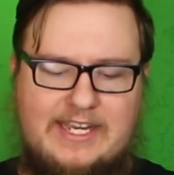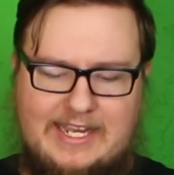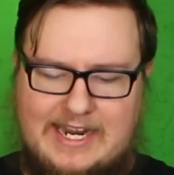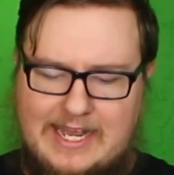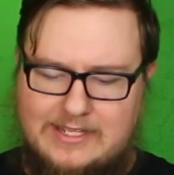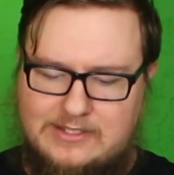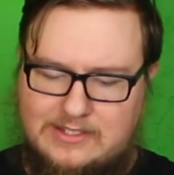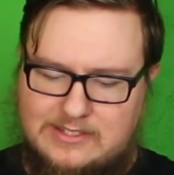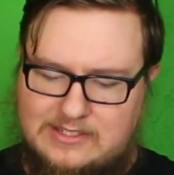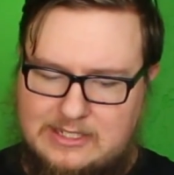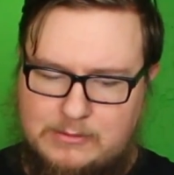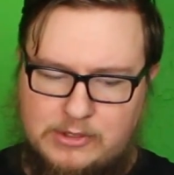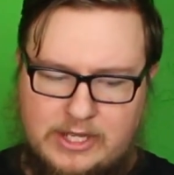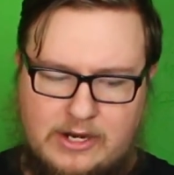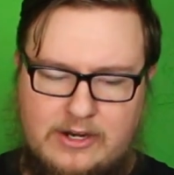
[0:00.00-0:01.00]
Like, it has these
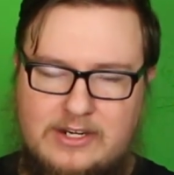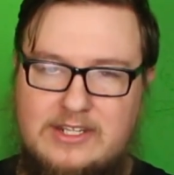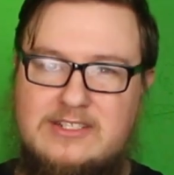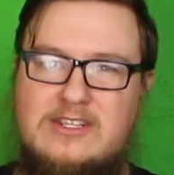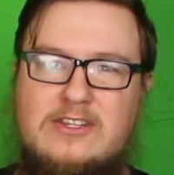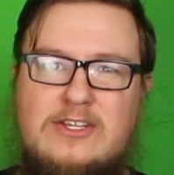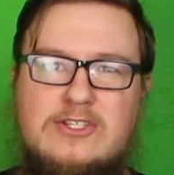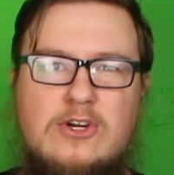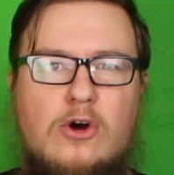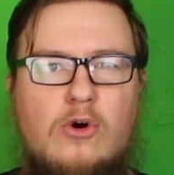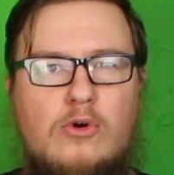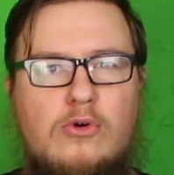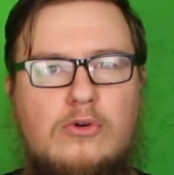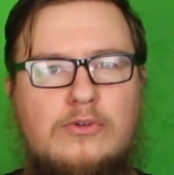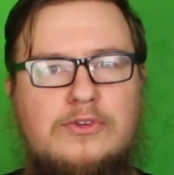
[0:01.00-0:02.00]
similarities to these
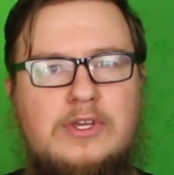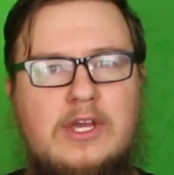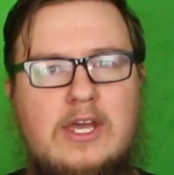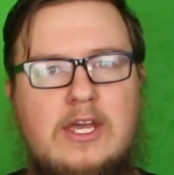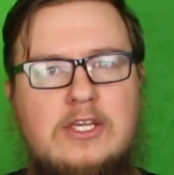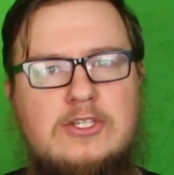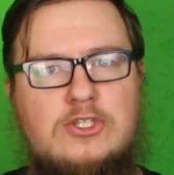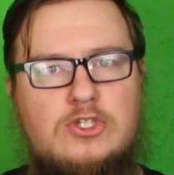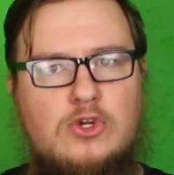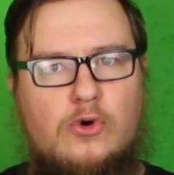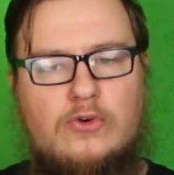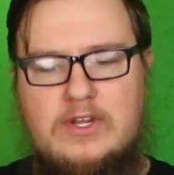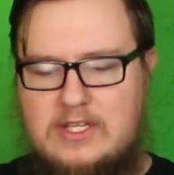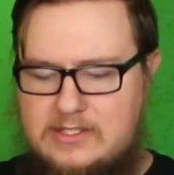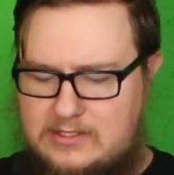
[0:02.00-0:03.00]
old
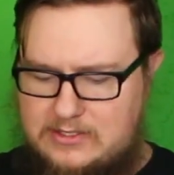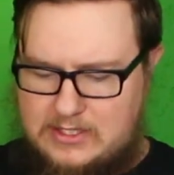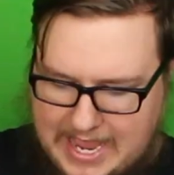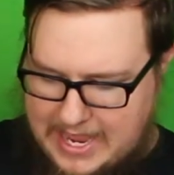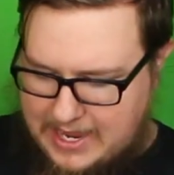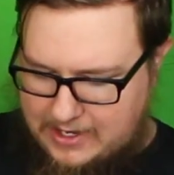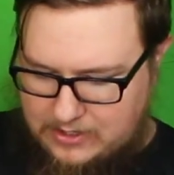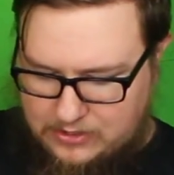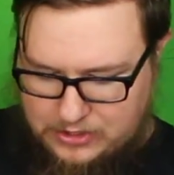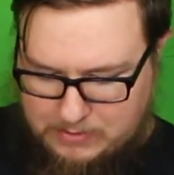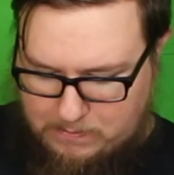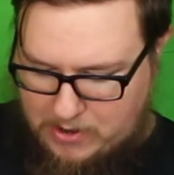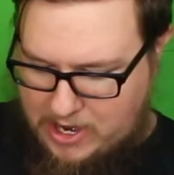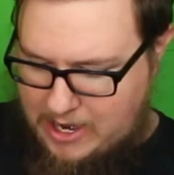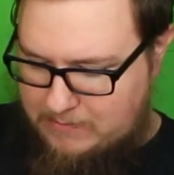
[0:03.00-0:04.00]
stories, and the
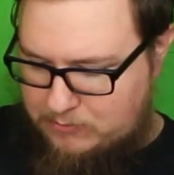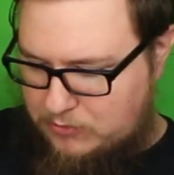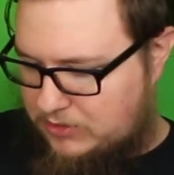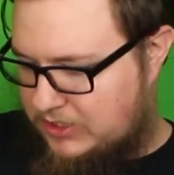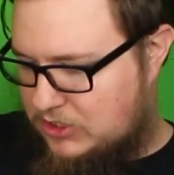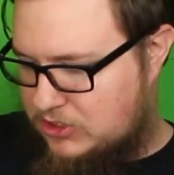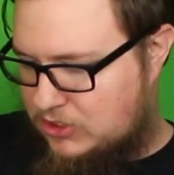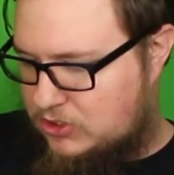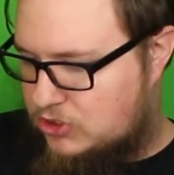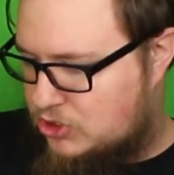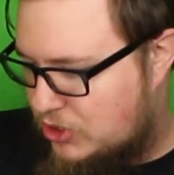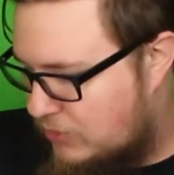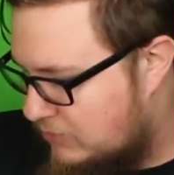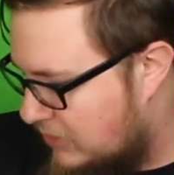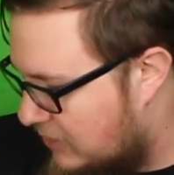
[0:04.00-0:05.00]
pop really just
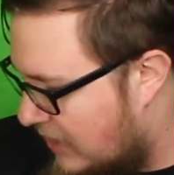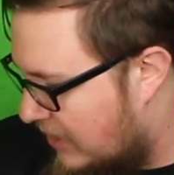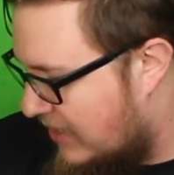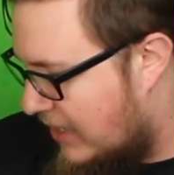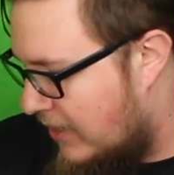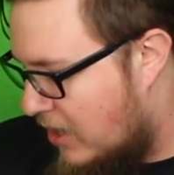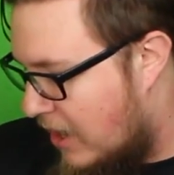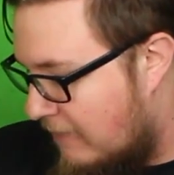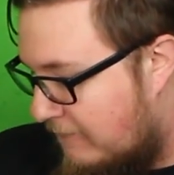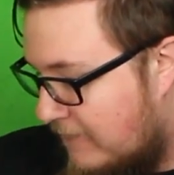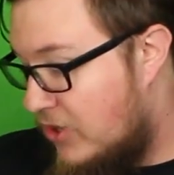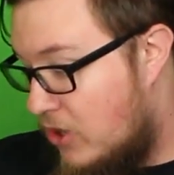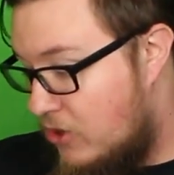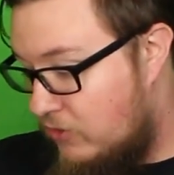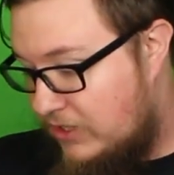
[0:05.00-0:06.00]
shows a lot of that off.
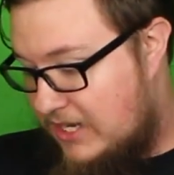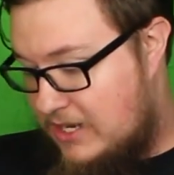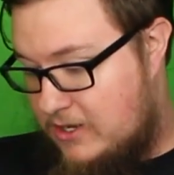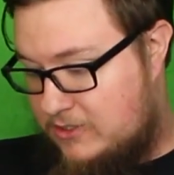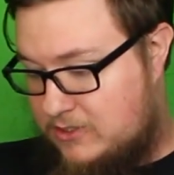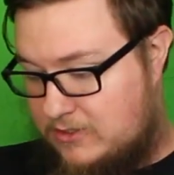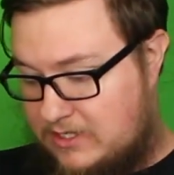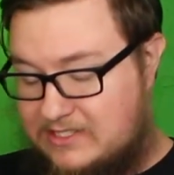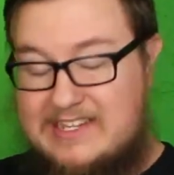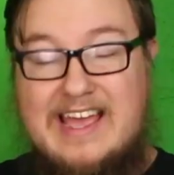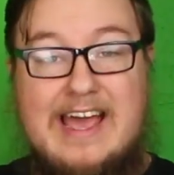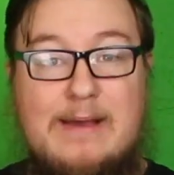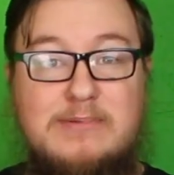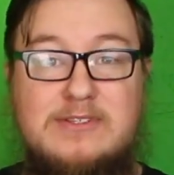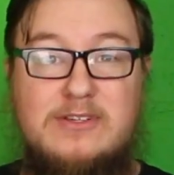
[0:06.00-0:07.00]
The Hulk character is
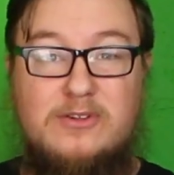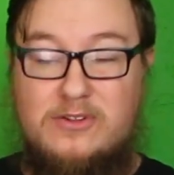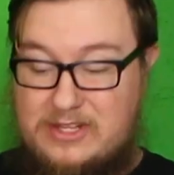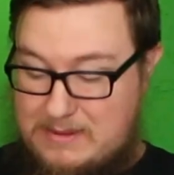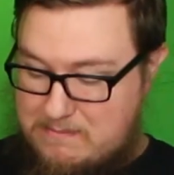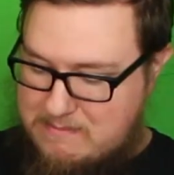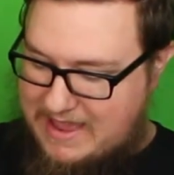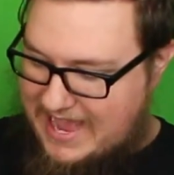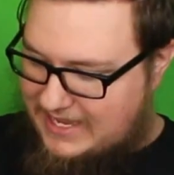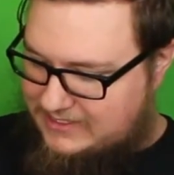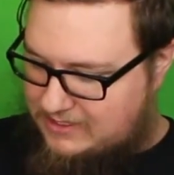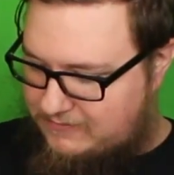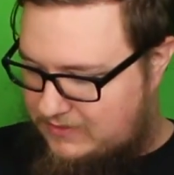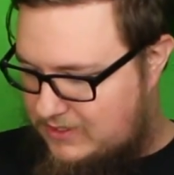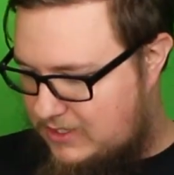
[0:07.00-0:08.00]
absolutely
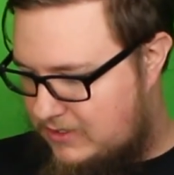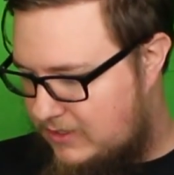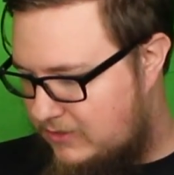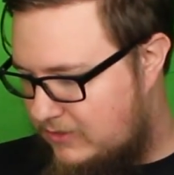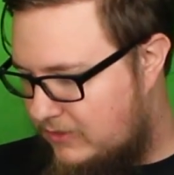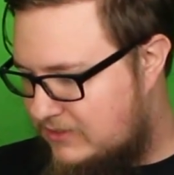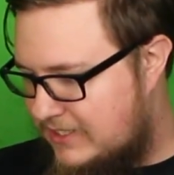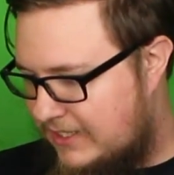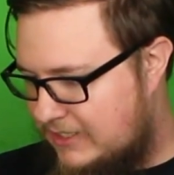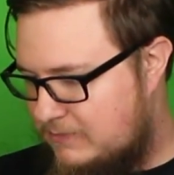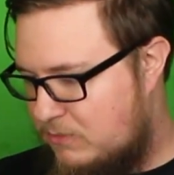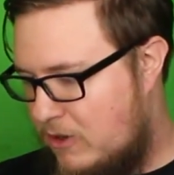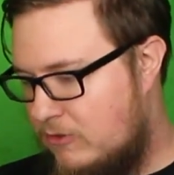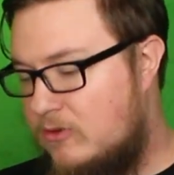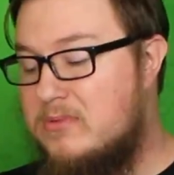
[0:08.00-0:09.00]
massive in here. It looks like it's
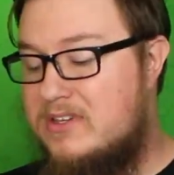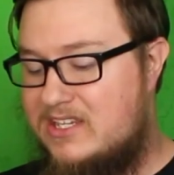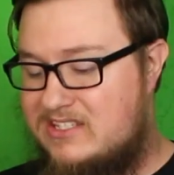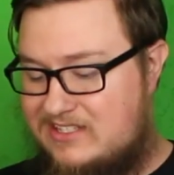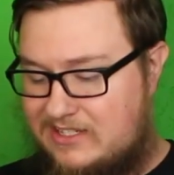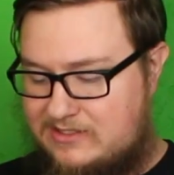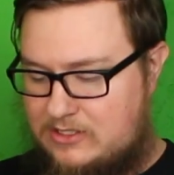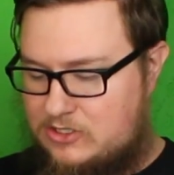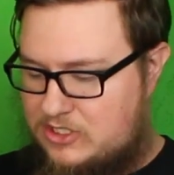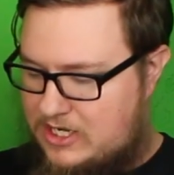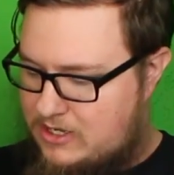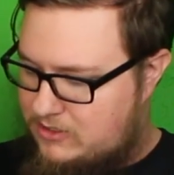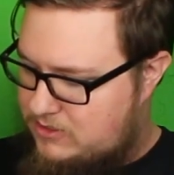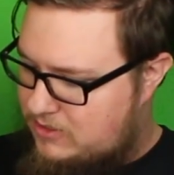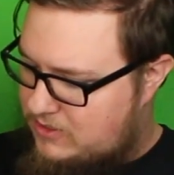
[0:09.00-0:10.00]
probably a six inch
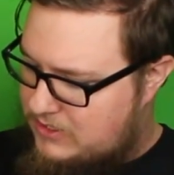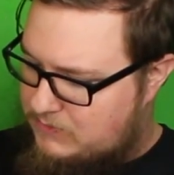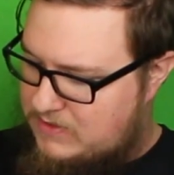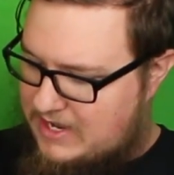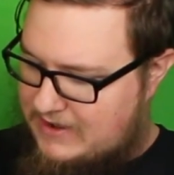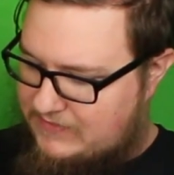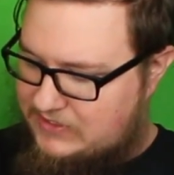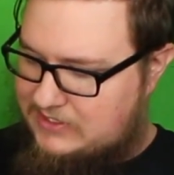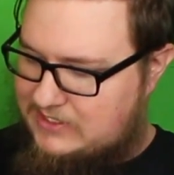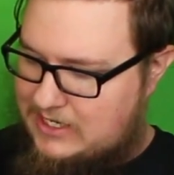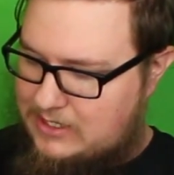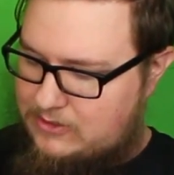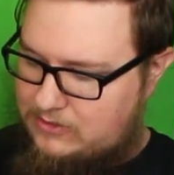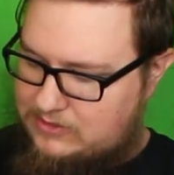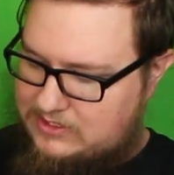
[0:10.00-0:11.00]
character, and then we have a
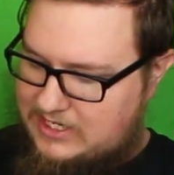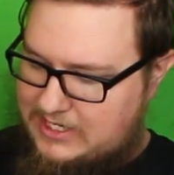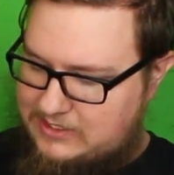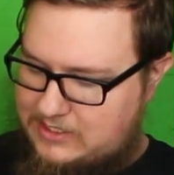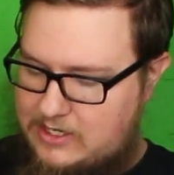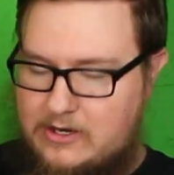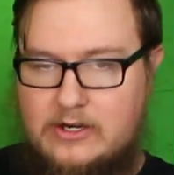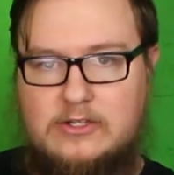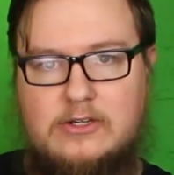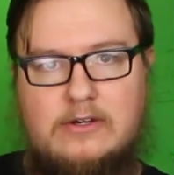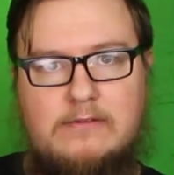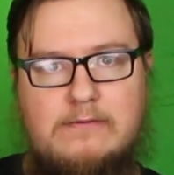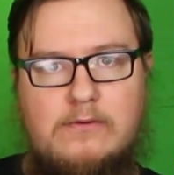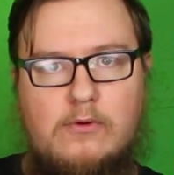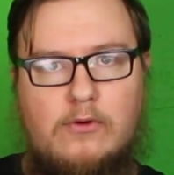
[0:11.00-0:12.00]
standard size
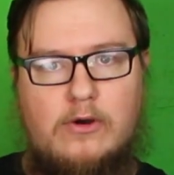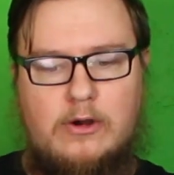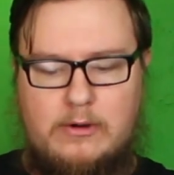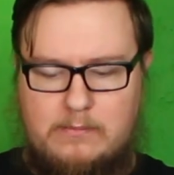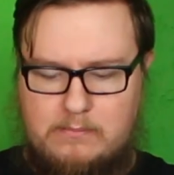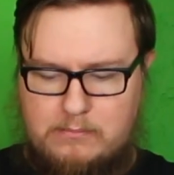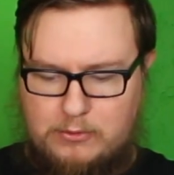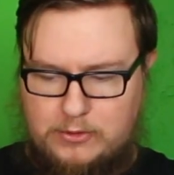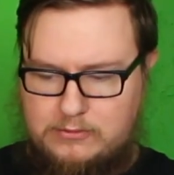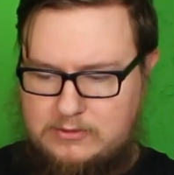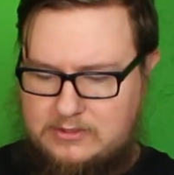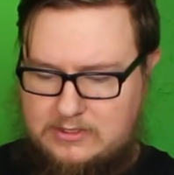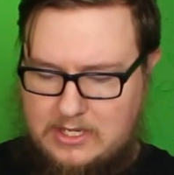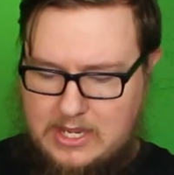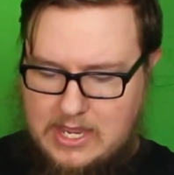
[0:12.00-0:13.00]
character for
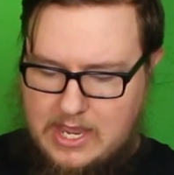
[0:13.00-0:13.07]
Bruce.